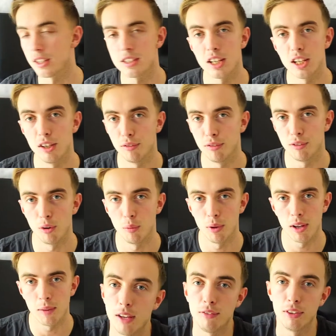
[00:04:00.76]
take you through
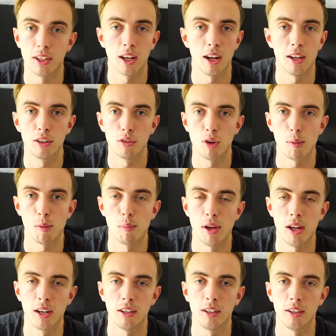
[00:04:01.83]
it. If you can, grab a
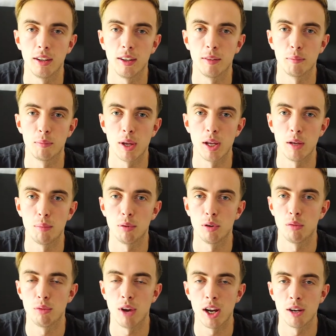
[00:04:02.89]
pen and paper,
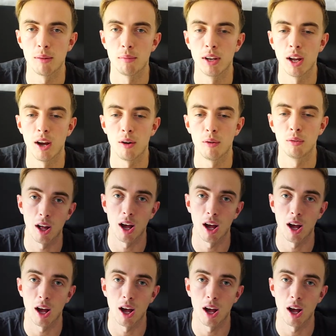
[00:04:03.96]
write them down.